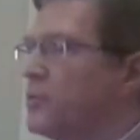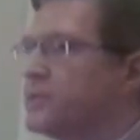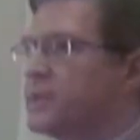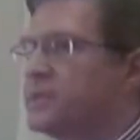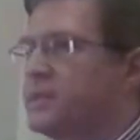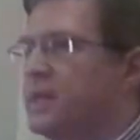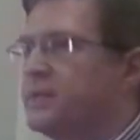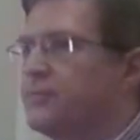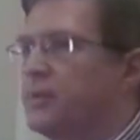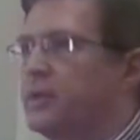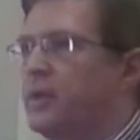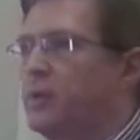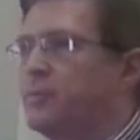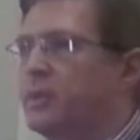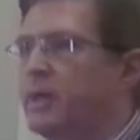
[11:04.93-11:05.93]
more successful
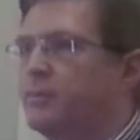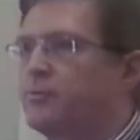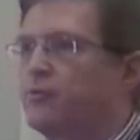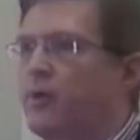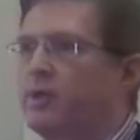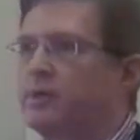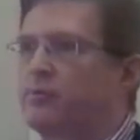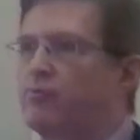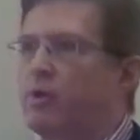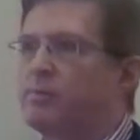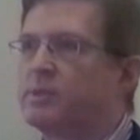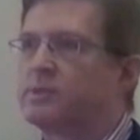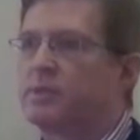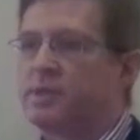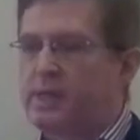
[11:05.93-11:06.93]
in opening up trade
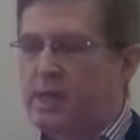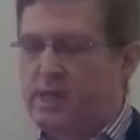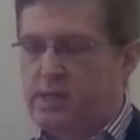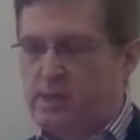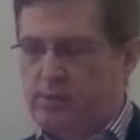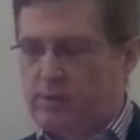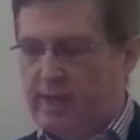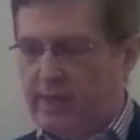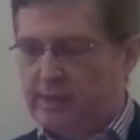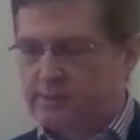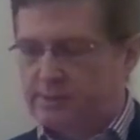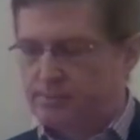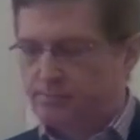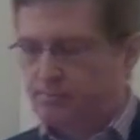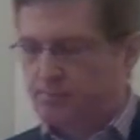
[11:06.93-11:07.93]
agreements than the EU
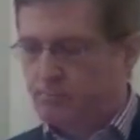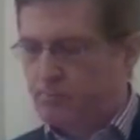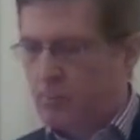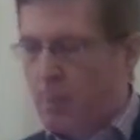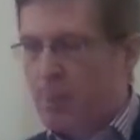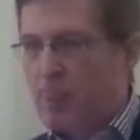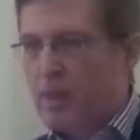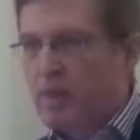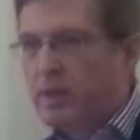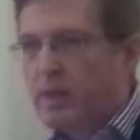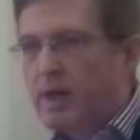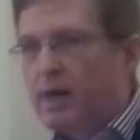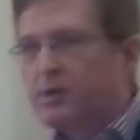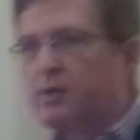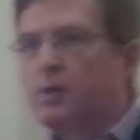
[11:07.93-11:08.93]
has.
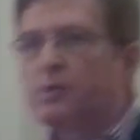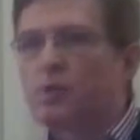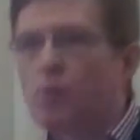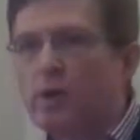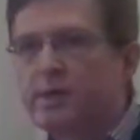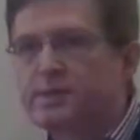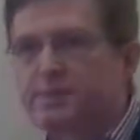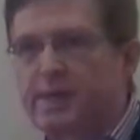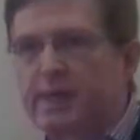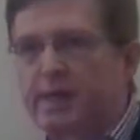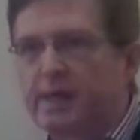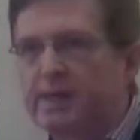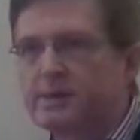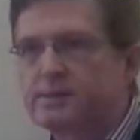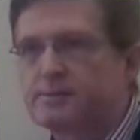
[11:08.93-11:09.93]
Do you know what the worst thing
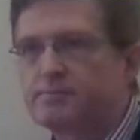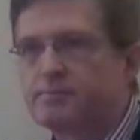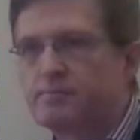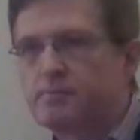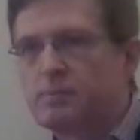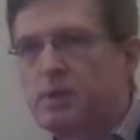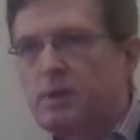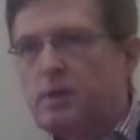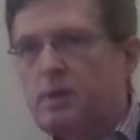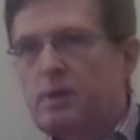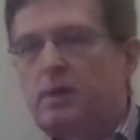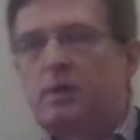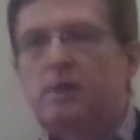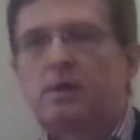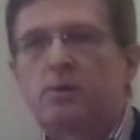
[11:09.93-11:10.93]
is?
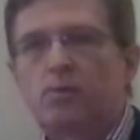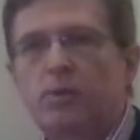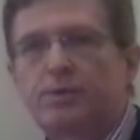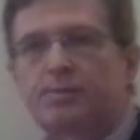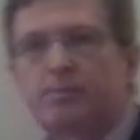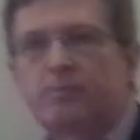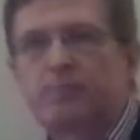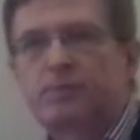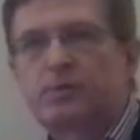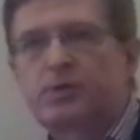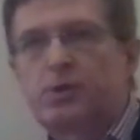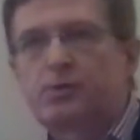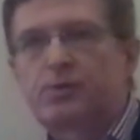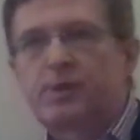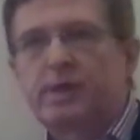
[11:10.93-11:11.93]
With
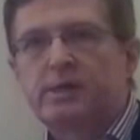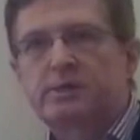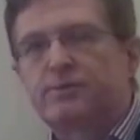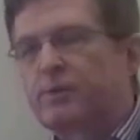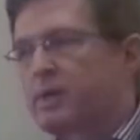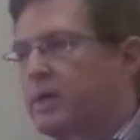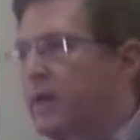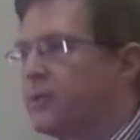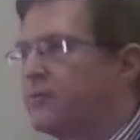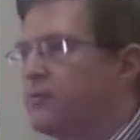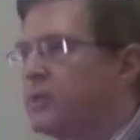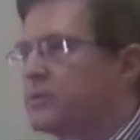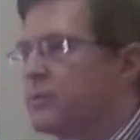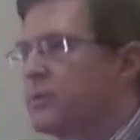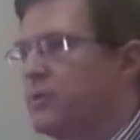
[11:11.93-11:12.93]
2/3 of the
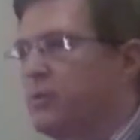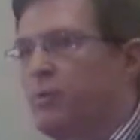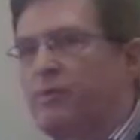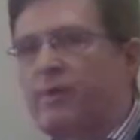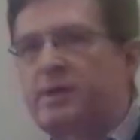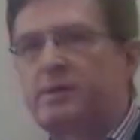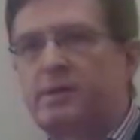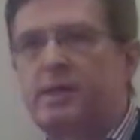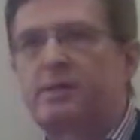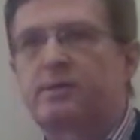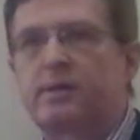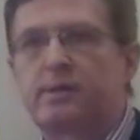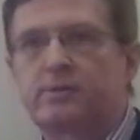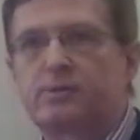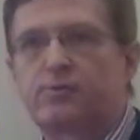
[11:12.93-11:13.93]
countries with whom we've entered
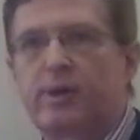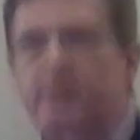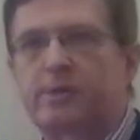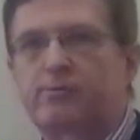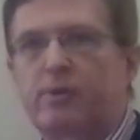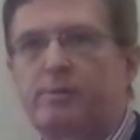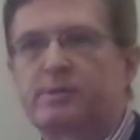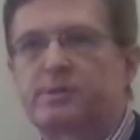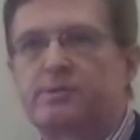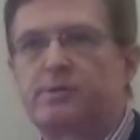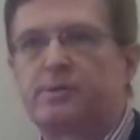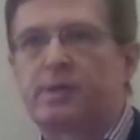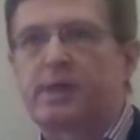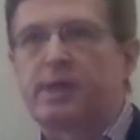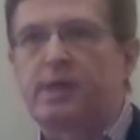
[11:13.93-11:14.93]
into those trade agreements
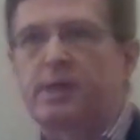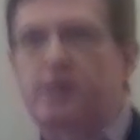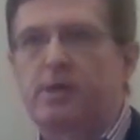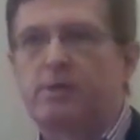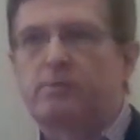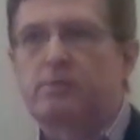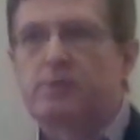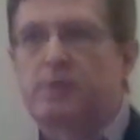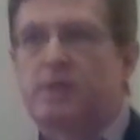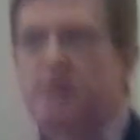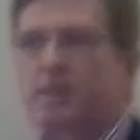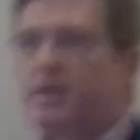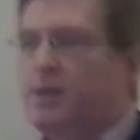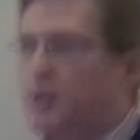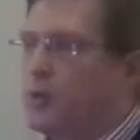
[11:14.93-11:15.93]
through the EU,
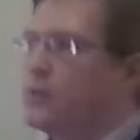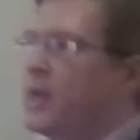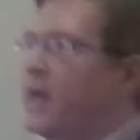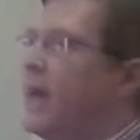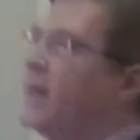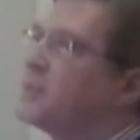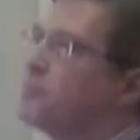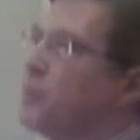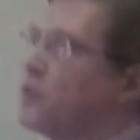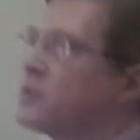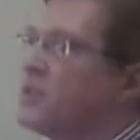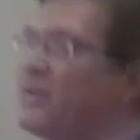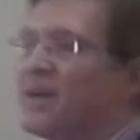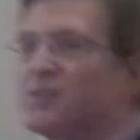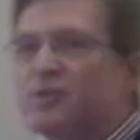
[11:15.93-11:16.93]
UK
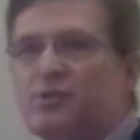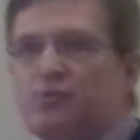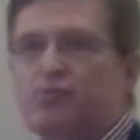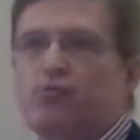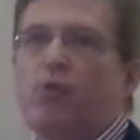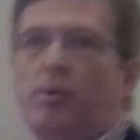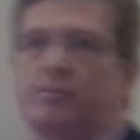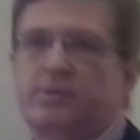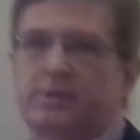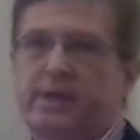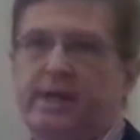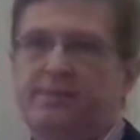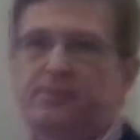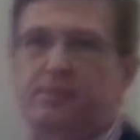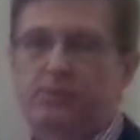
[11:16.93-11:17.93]
exports have actually dropped
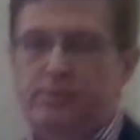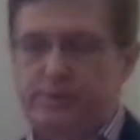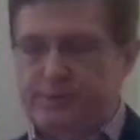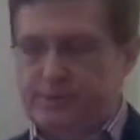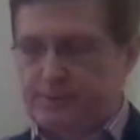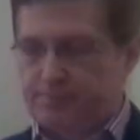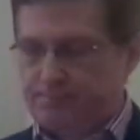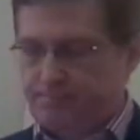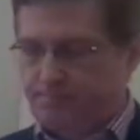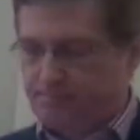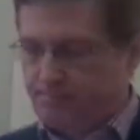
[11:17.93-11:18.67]
afterwards.